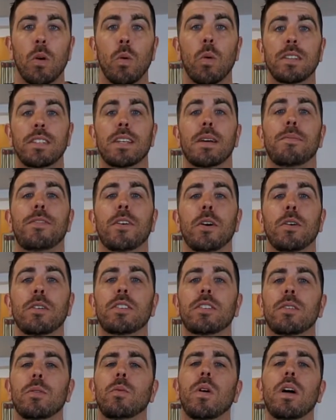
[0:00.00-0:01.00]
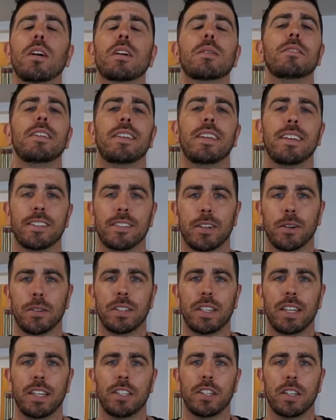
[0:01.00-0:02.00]
What's up, folks? Welcome to the East Coast
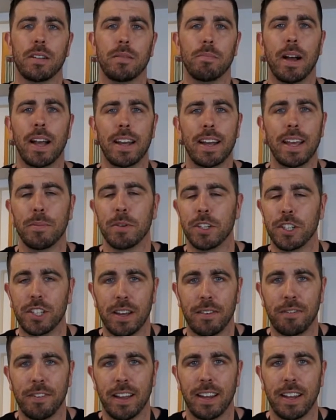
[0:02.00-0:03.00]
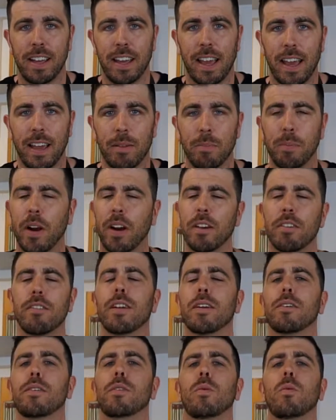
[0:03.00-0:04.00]
Kitchen. My name is Chef Andy Hay,
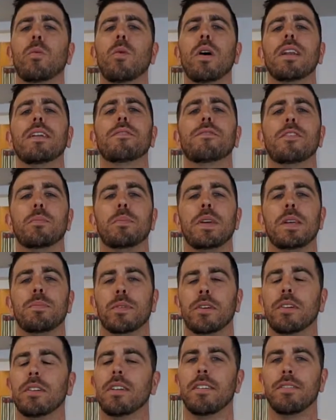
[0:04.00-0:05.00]
partnering with the wonderful people